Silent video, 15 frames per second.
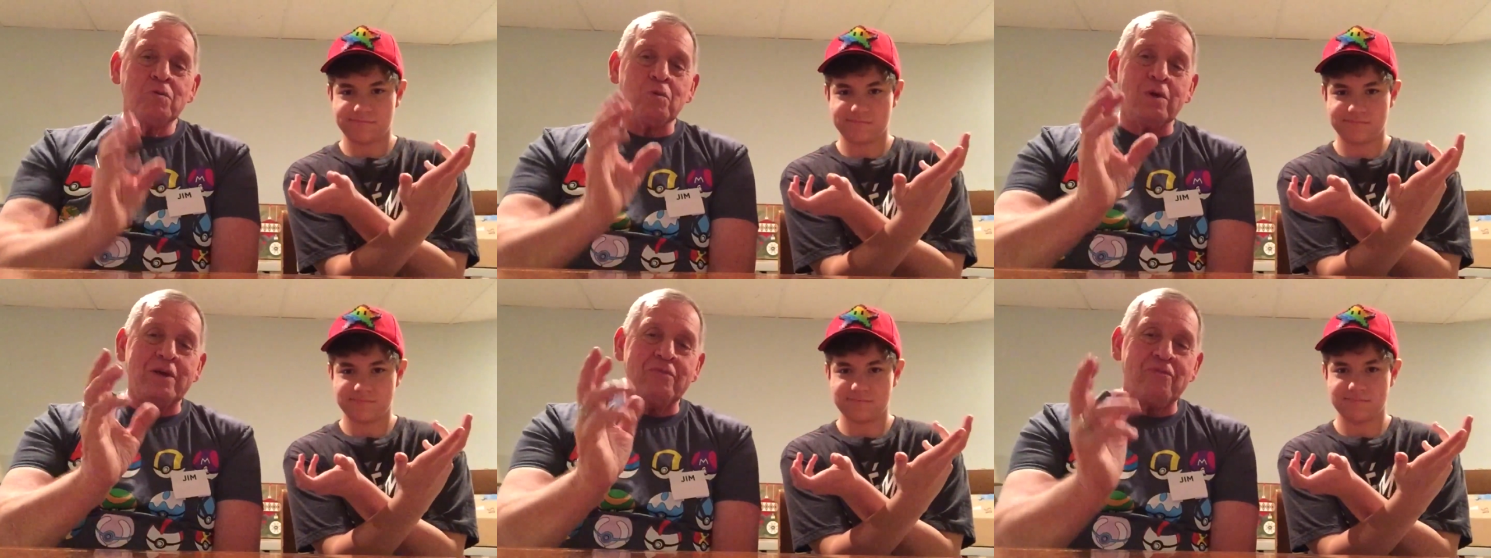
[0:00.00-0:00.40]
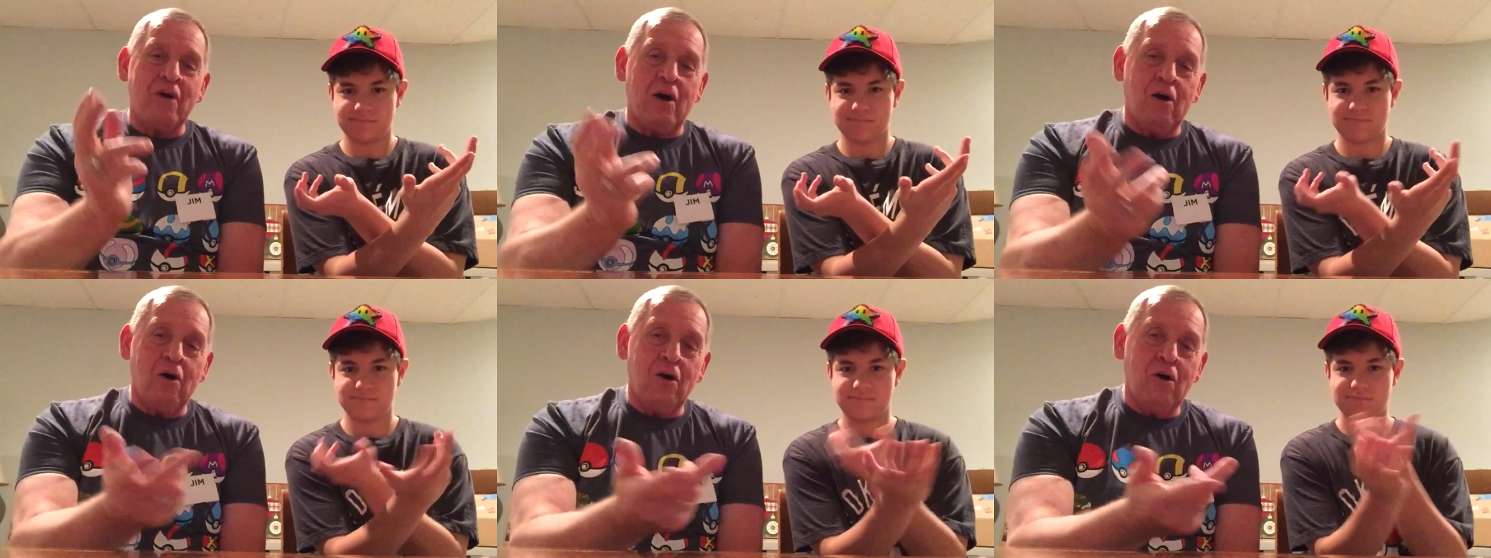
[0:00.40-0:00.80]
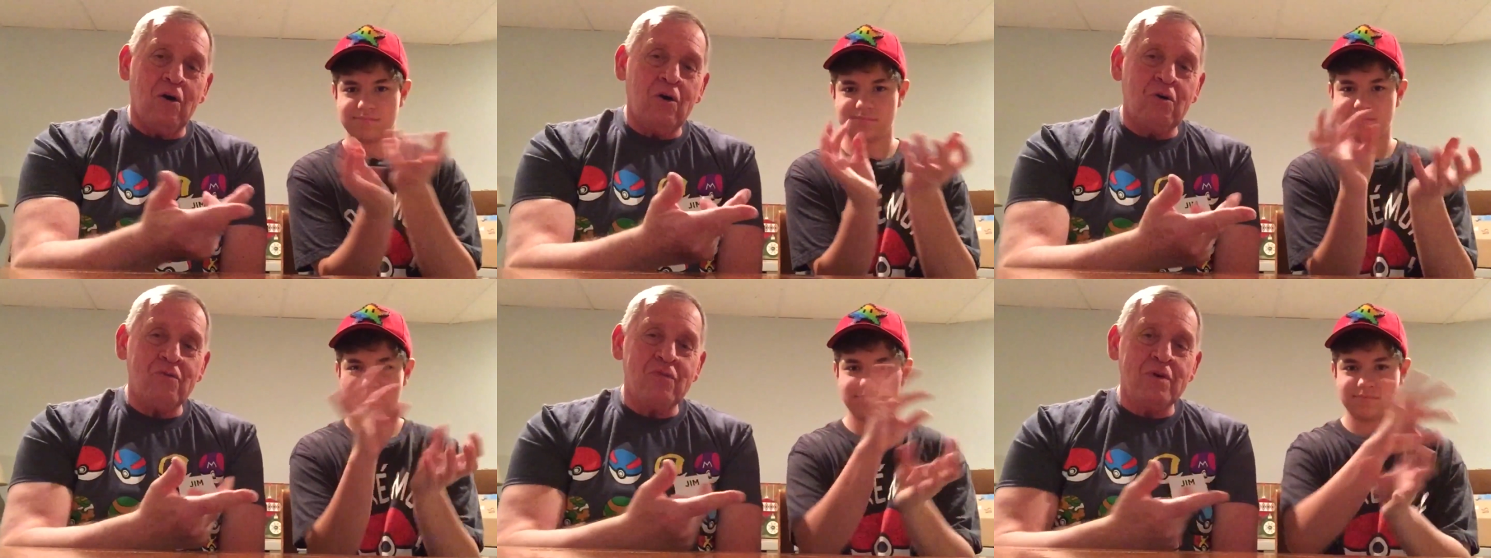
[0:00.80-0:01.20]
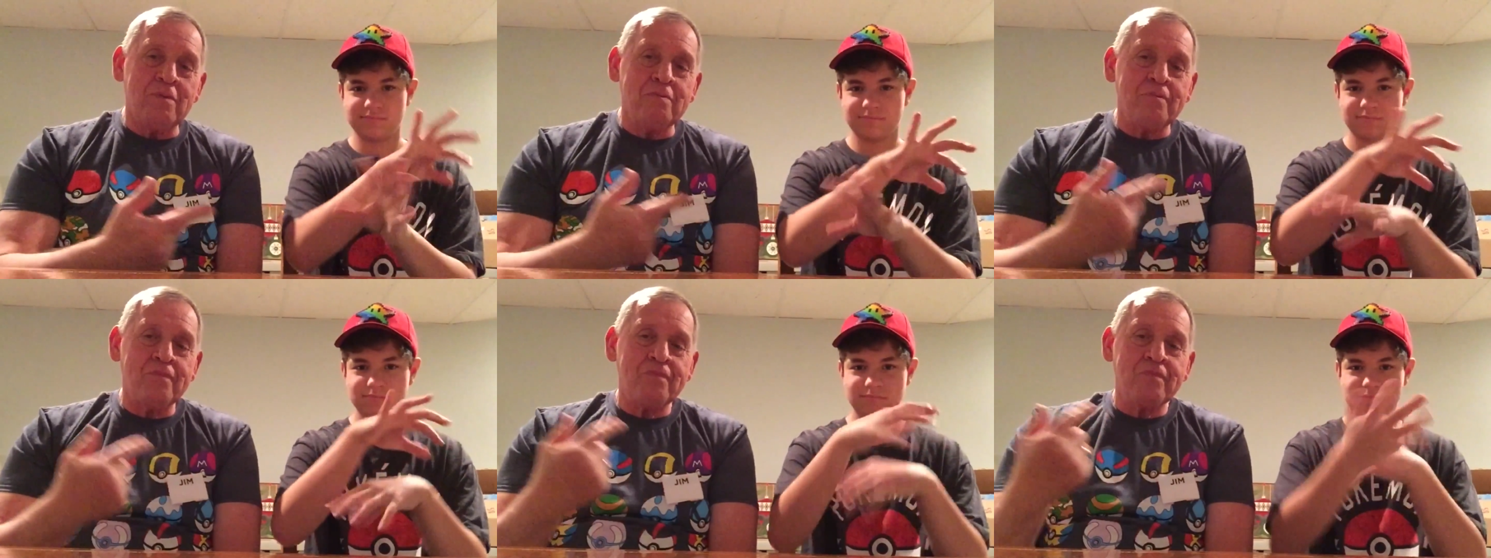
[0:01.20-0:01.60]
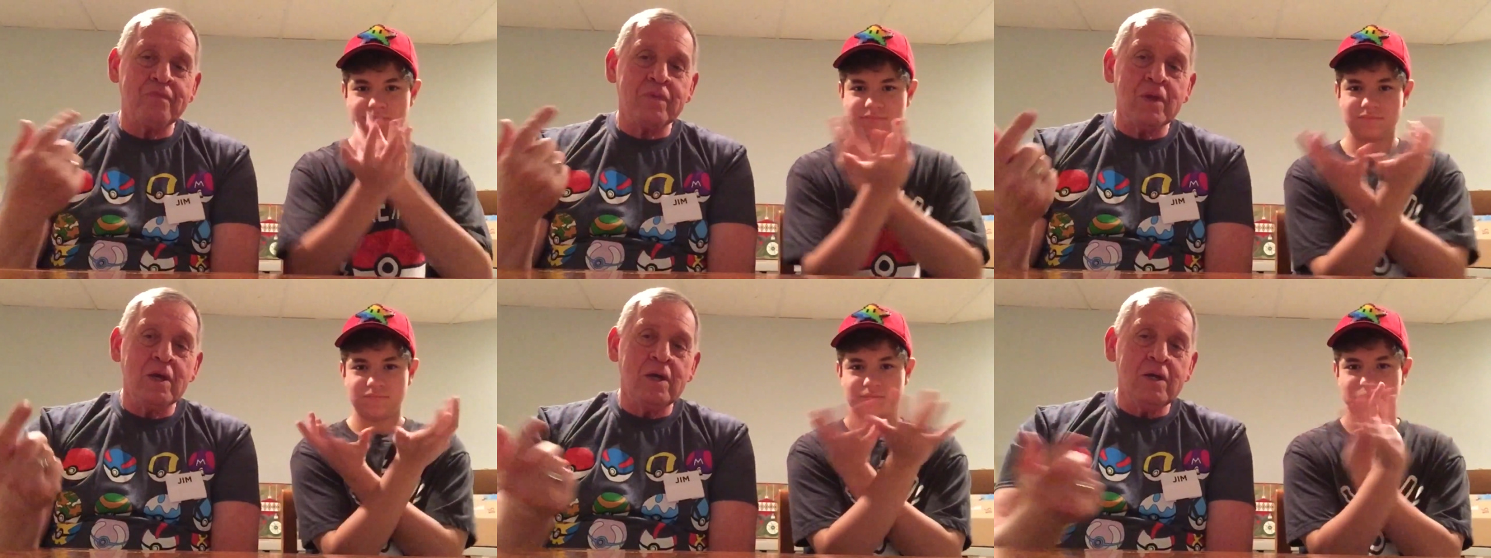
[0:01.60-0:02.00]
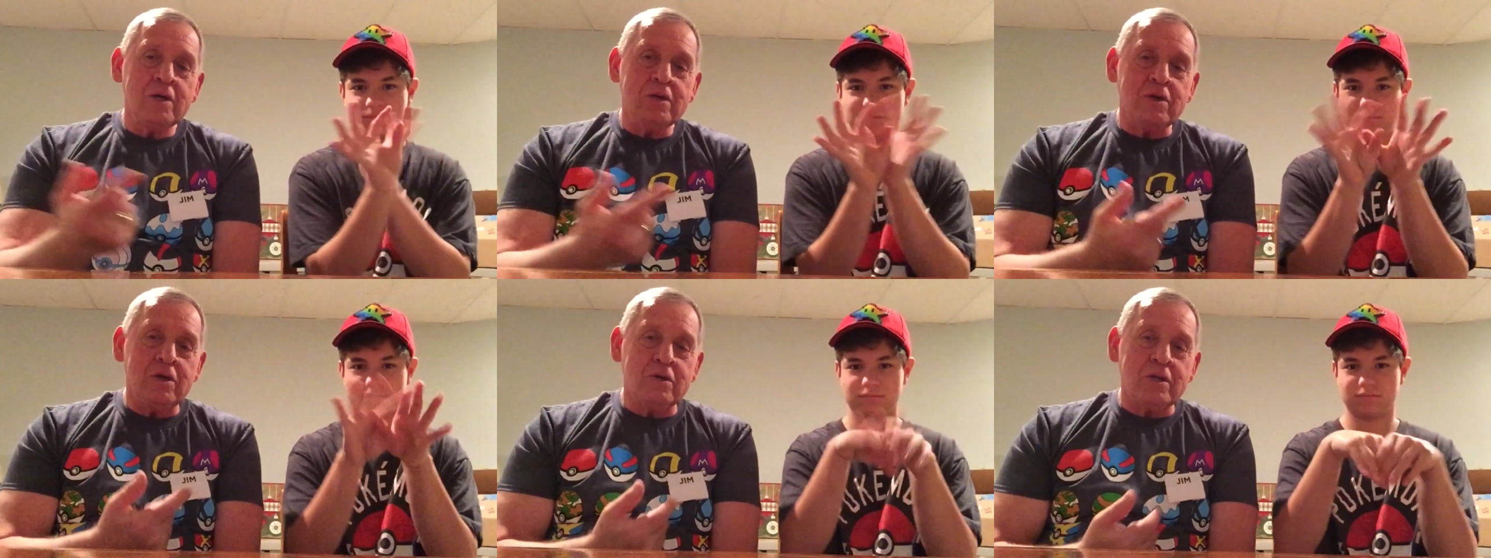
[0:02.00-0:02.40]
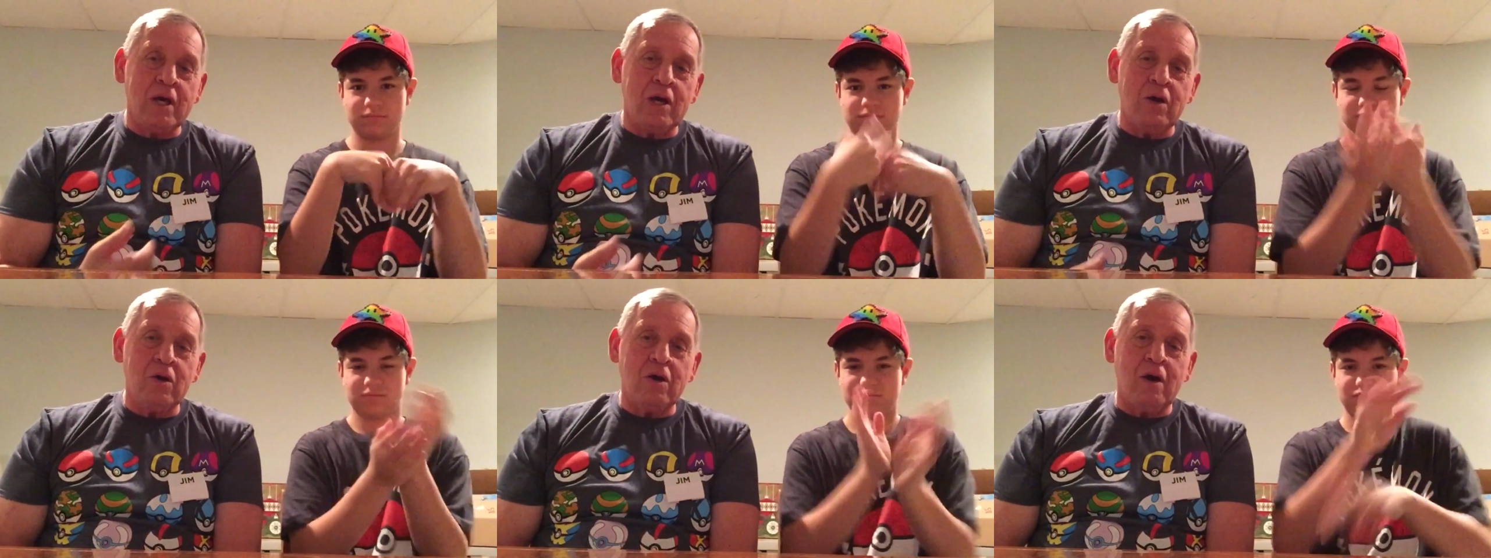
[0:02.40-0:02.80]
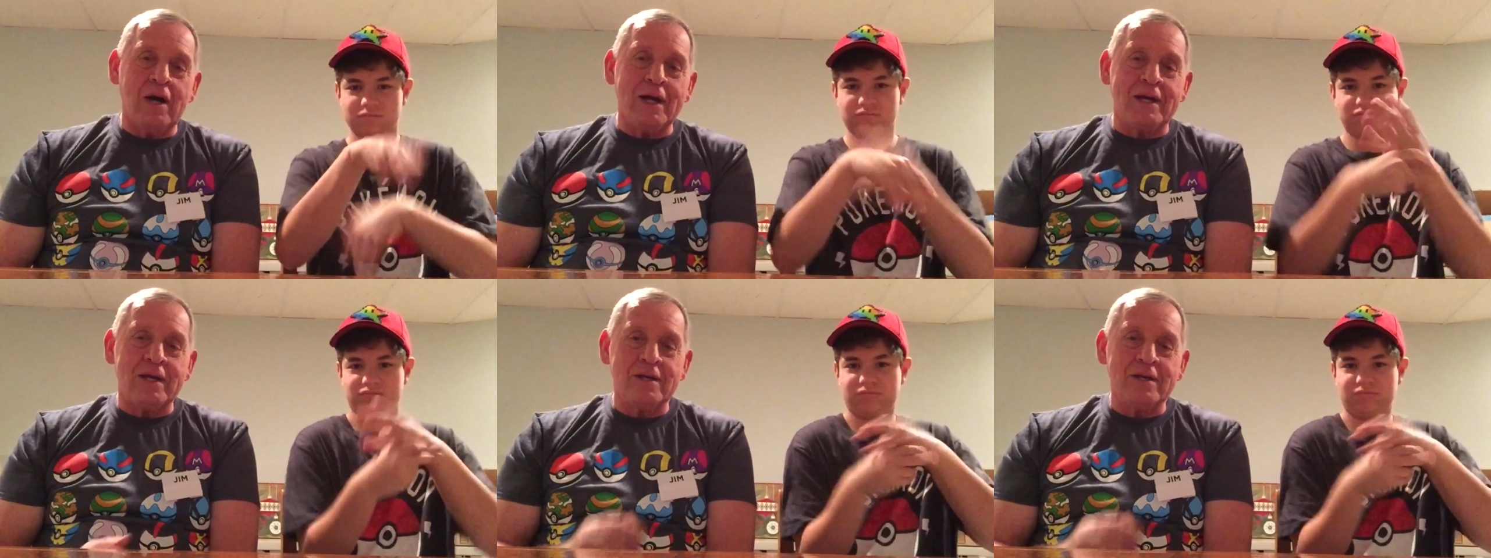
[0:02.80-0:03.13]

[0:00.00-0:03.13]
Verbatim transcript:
Speaker 1: revolve them you know, like